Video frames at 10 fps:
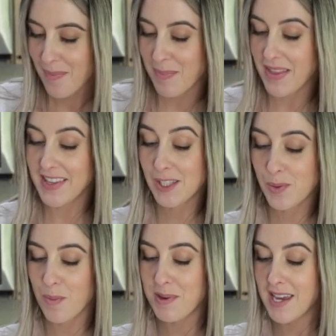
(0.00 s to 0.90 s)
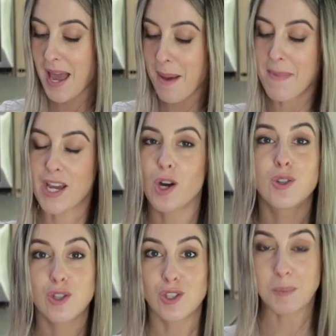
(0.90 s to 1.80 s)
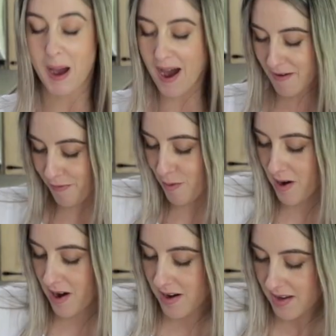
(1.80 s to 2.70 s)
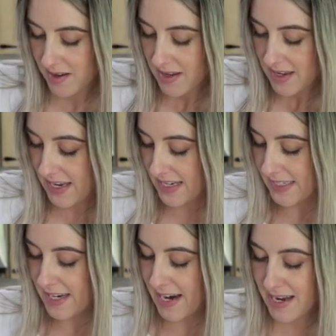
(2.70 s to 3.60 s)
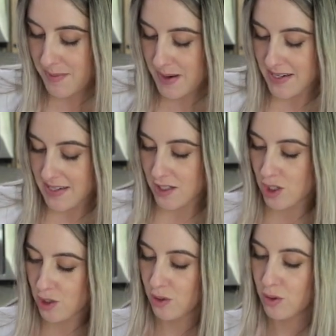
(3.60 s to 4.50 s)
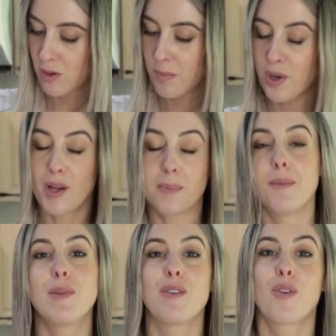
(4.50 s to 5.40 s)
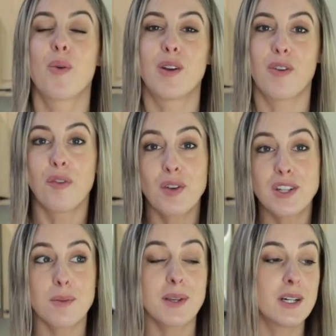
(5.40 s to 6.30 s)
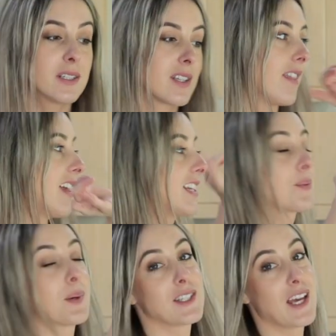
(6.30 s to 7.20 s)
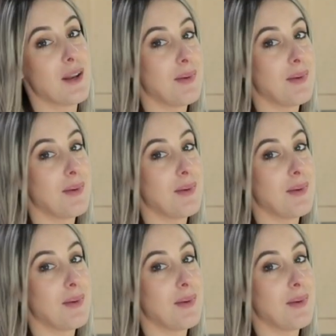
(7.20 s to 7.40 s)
But this will be my go-to spot for anytime I need to pull up something for one of our freezer meals. That's where it's gonna